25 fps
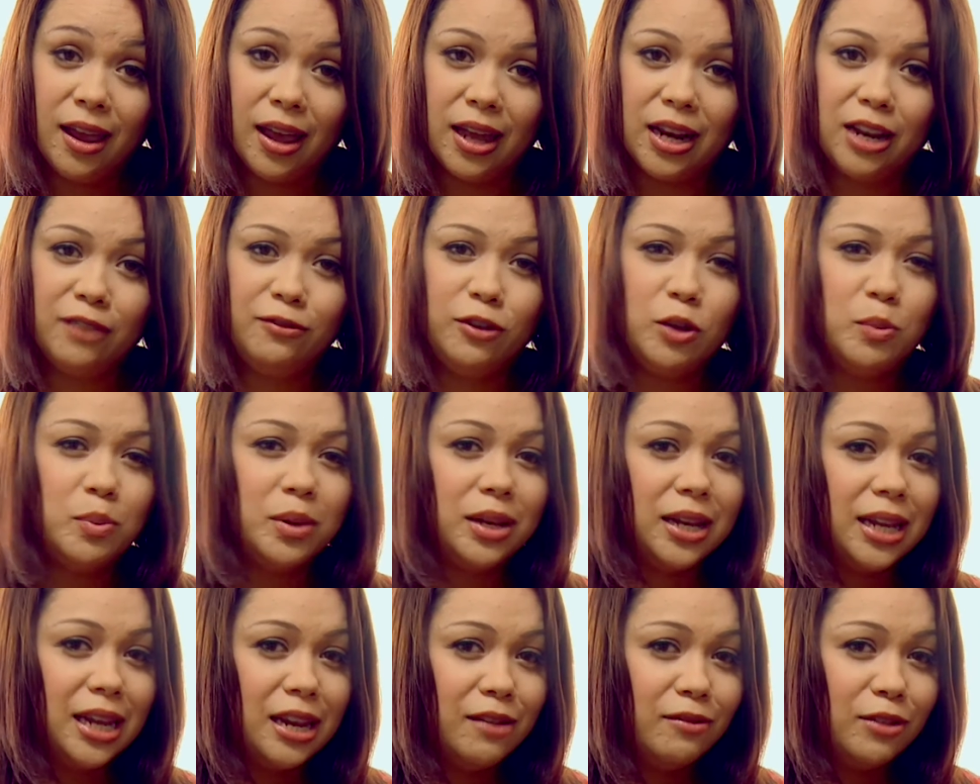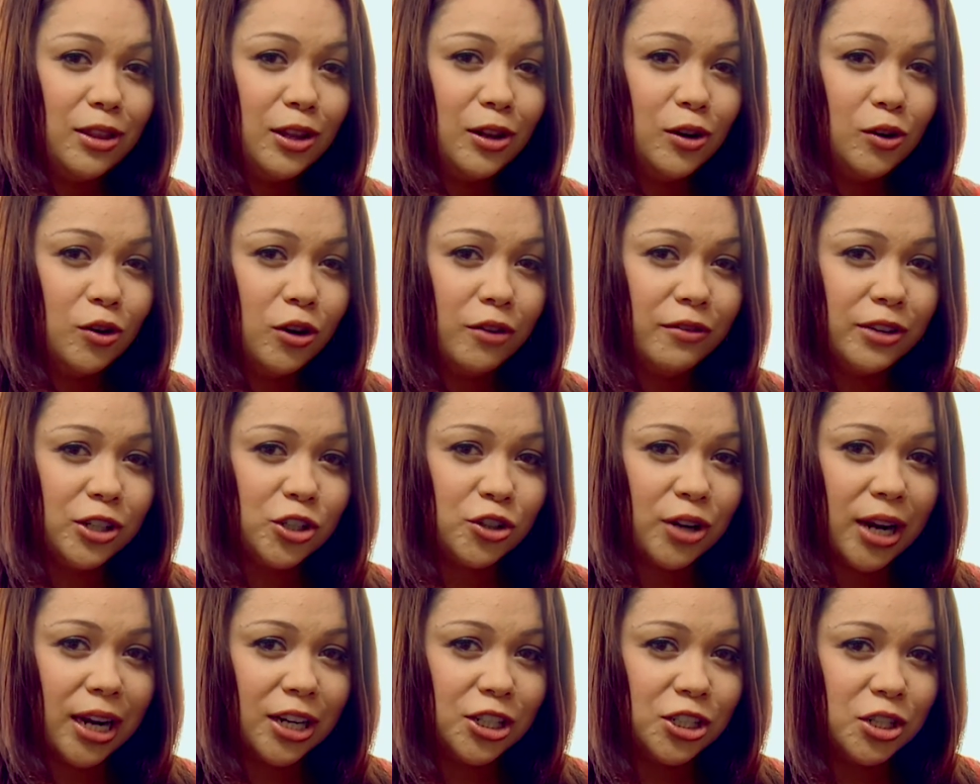And if you believe in the law of
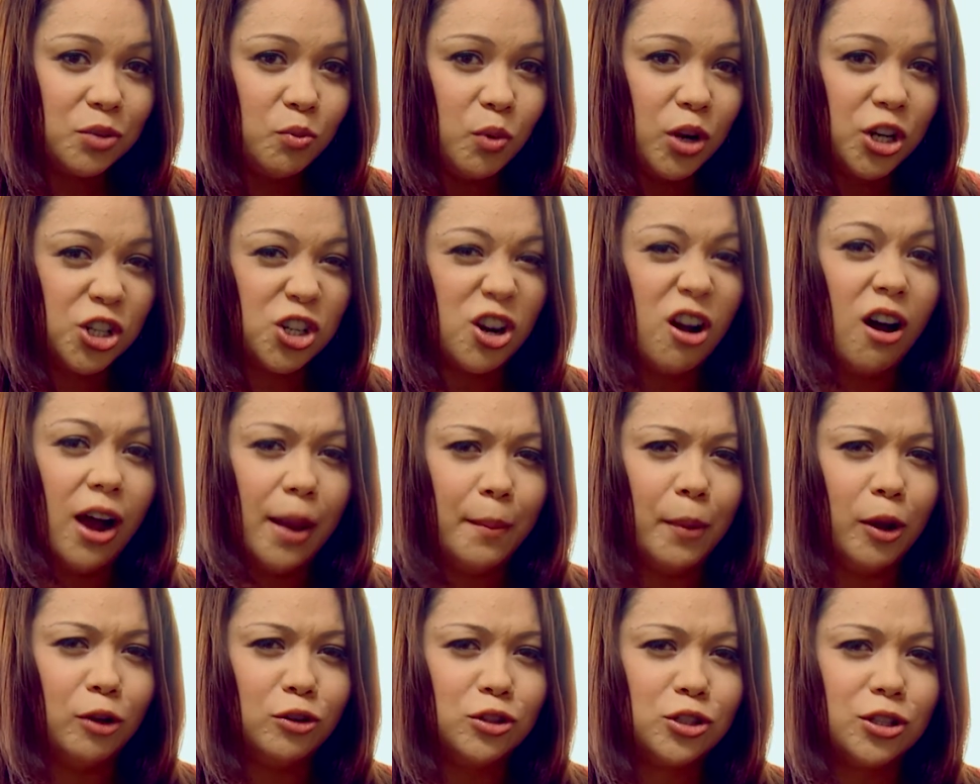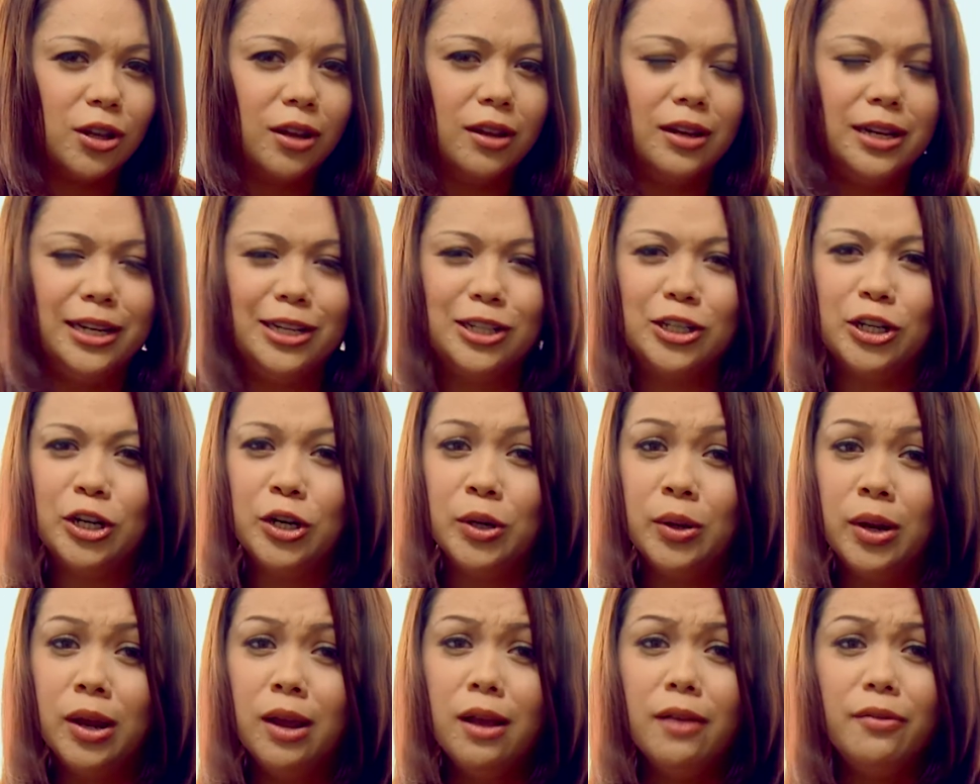attraction, which I most certainly
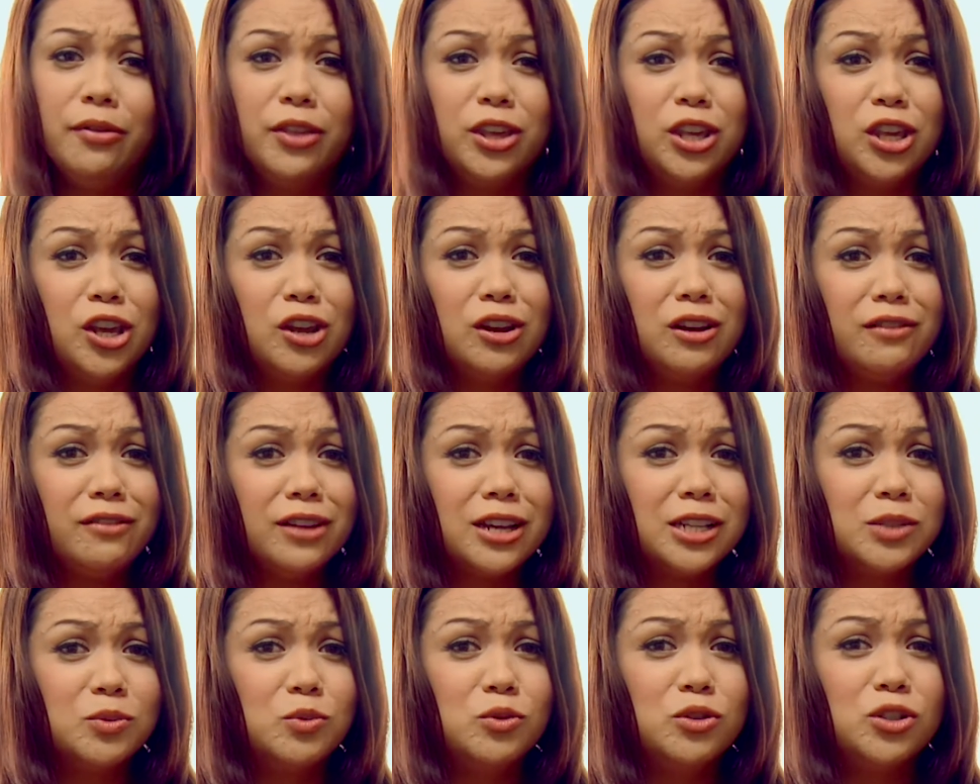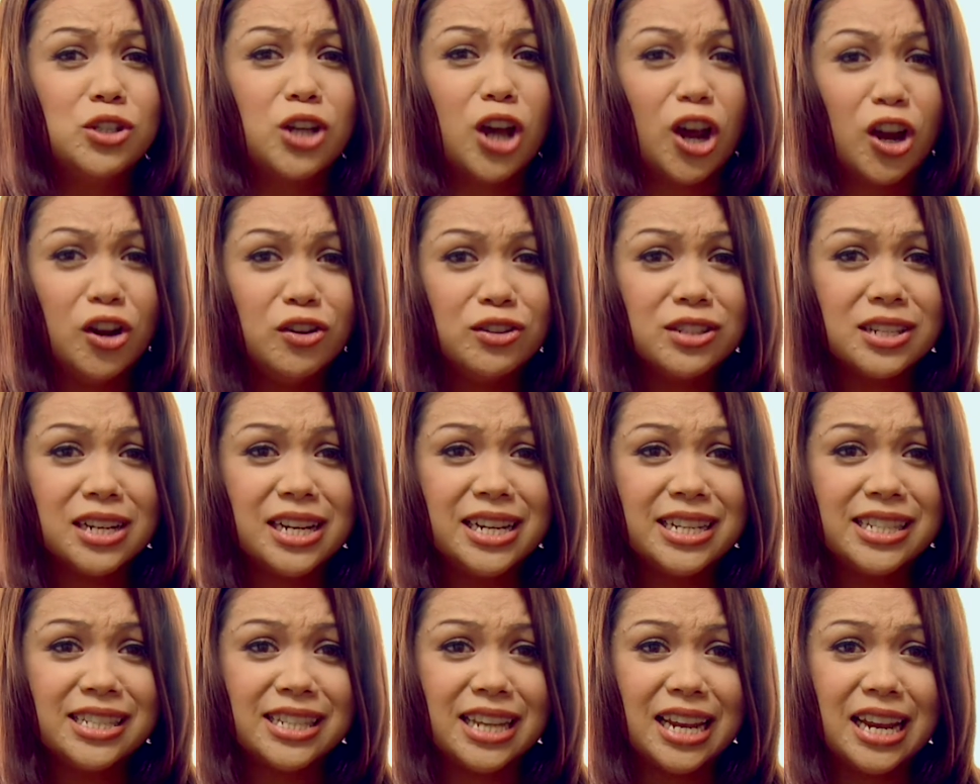do, the universe will
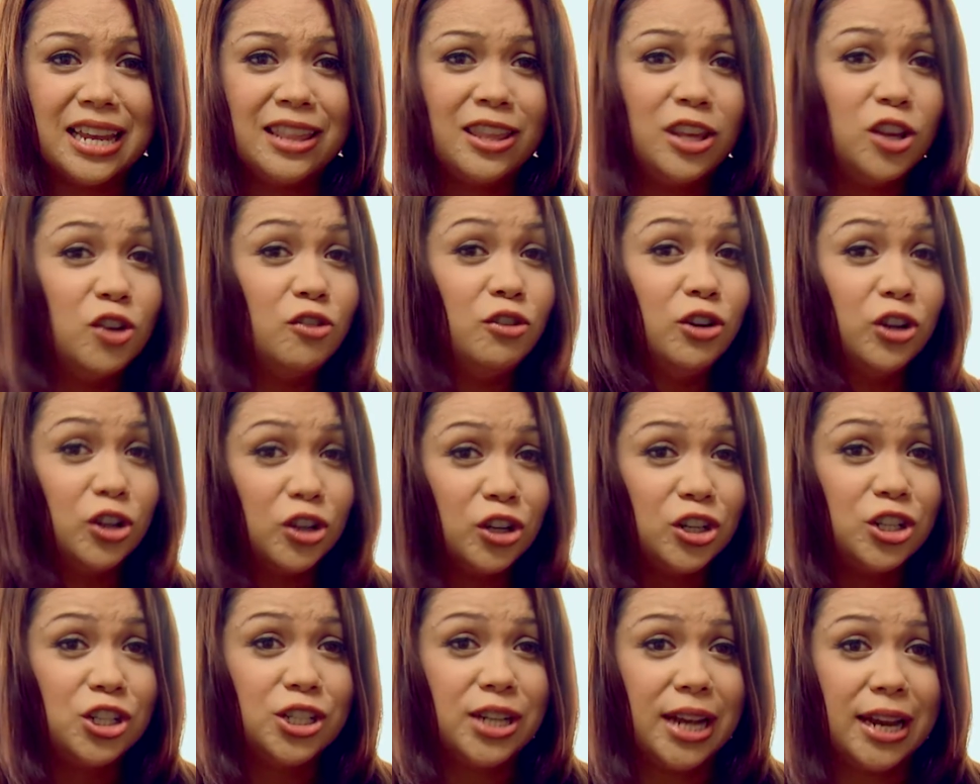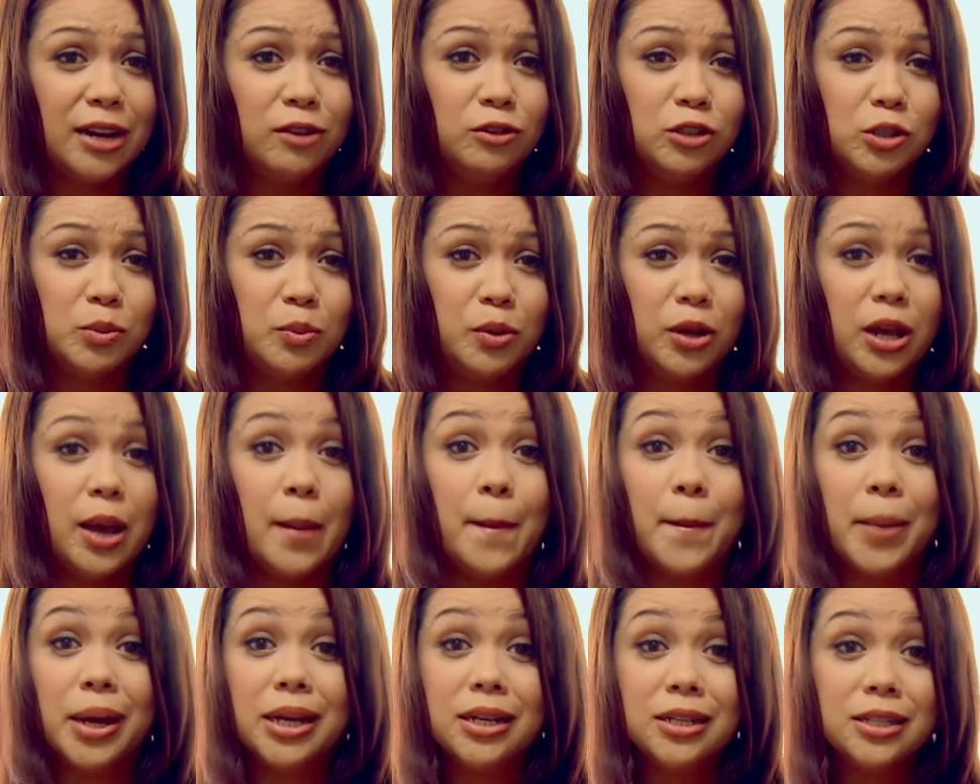totally see that you're a good channel to put
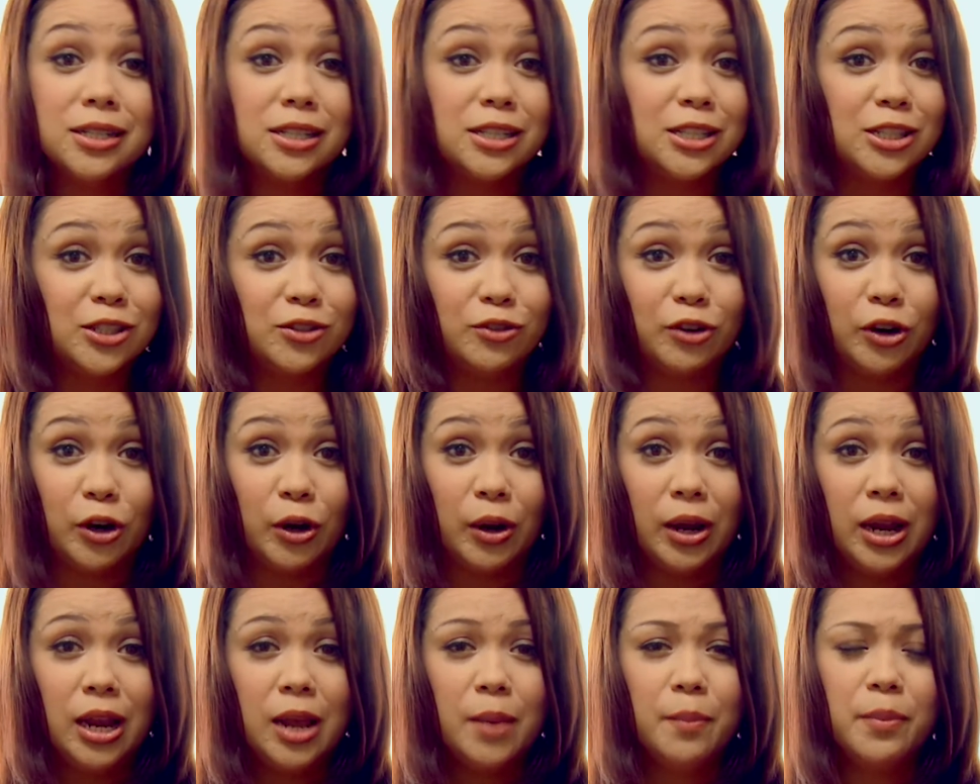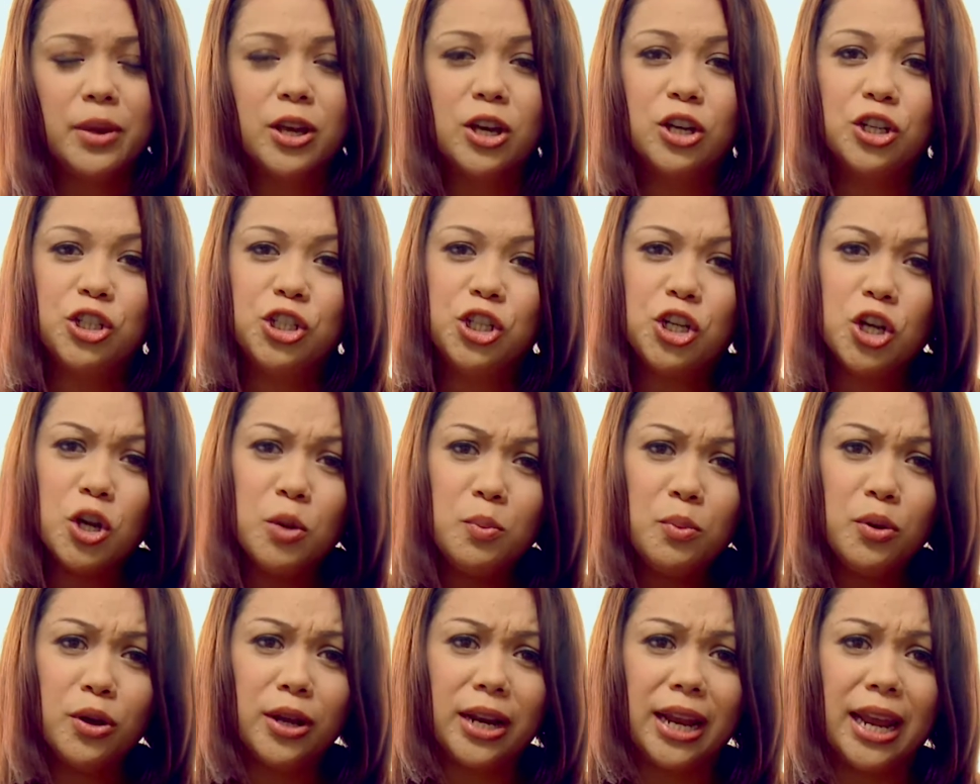abundance through, because you
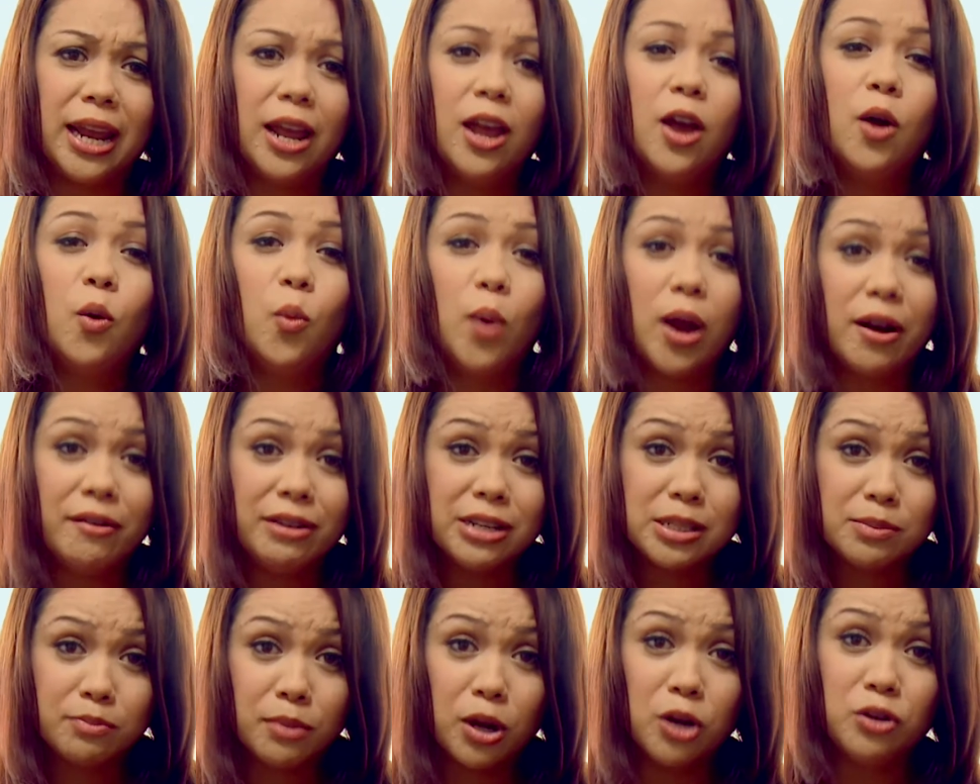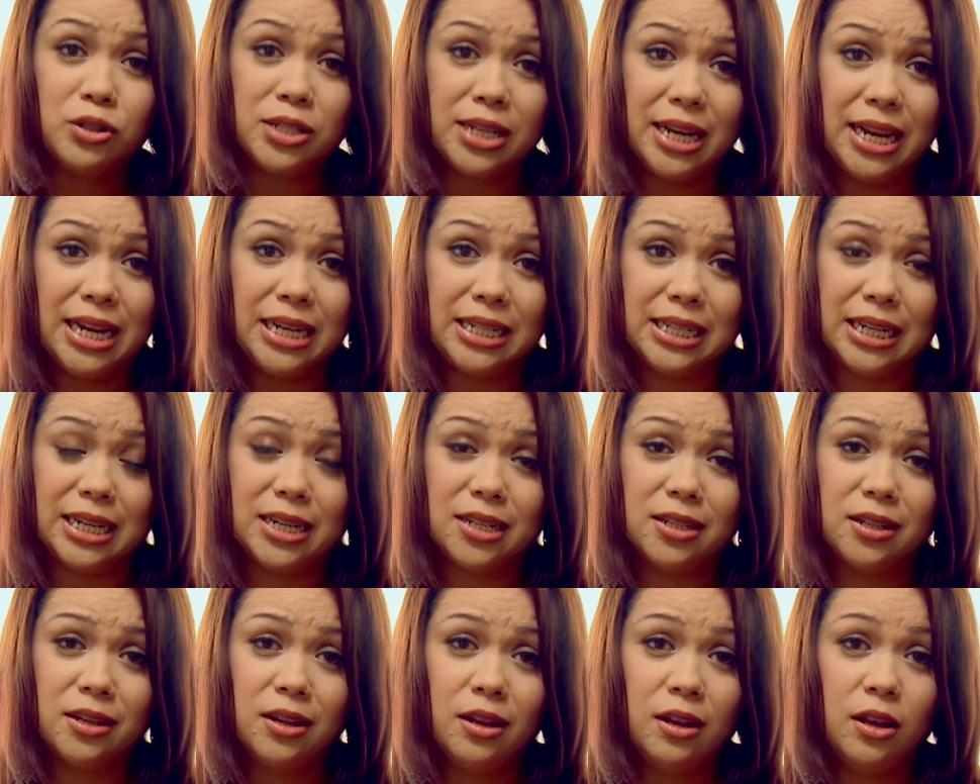put it where it's most
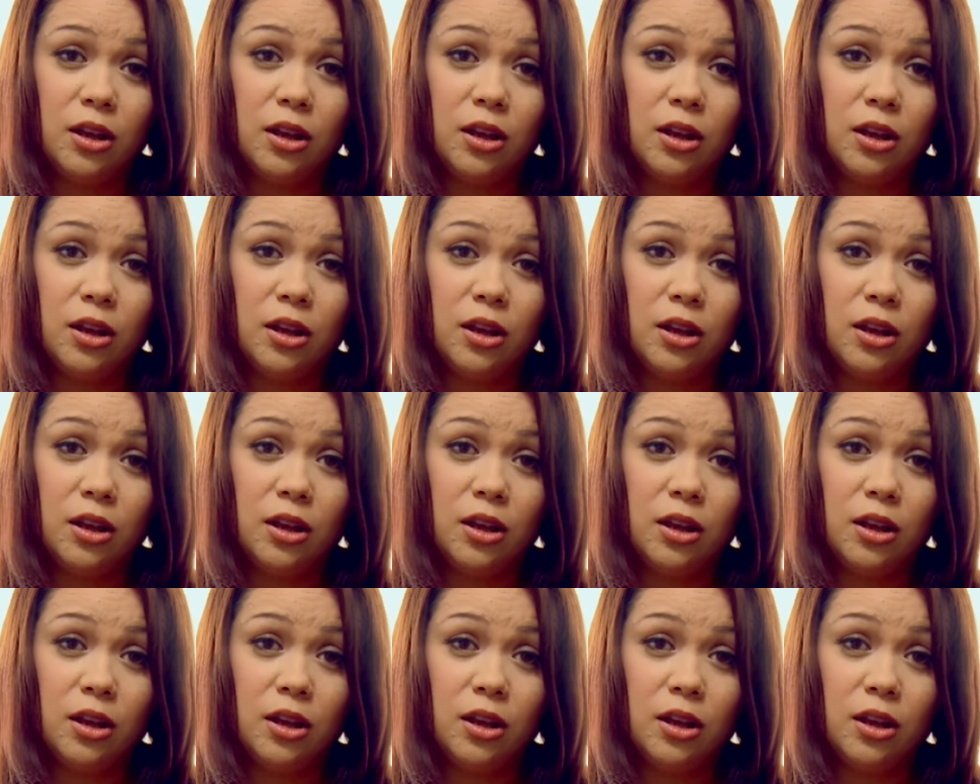needed.